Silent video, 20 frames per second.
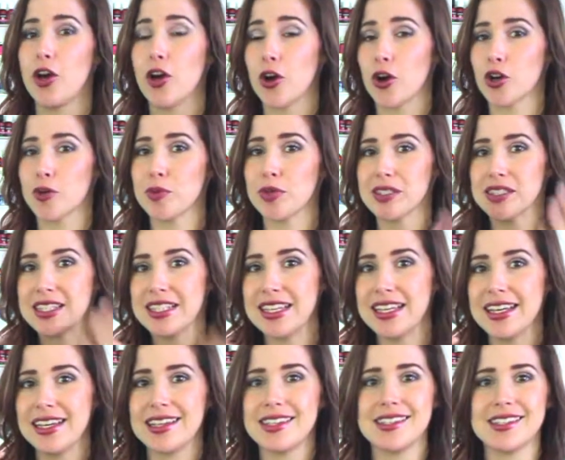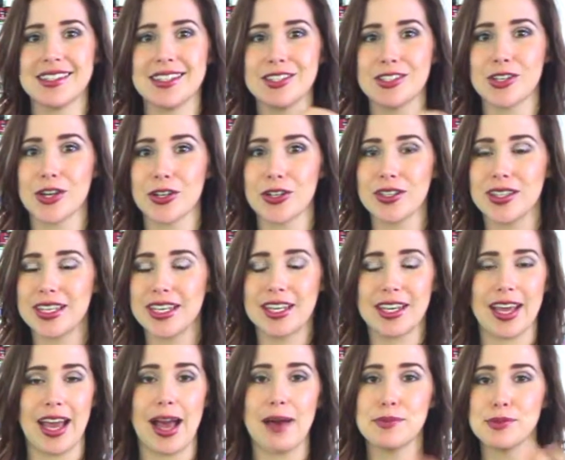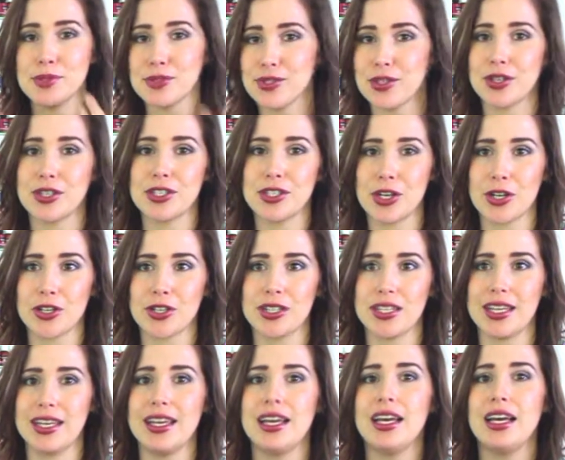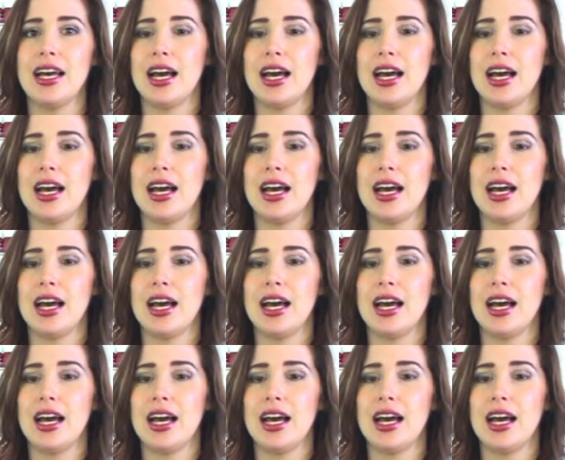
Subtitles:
Herbal tea is internally, capsules are internally.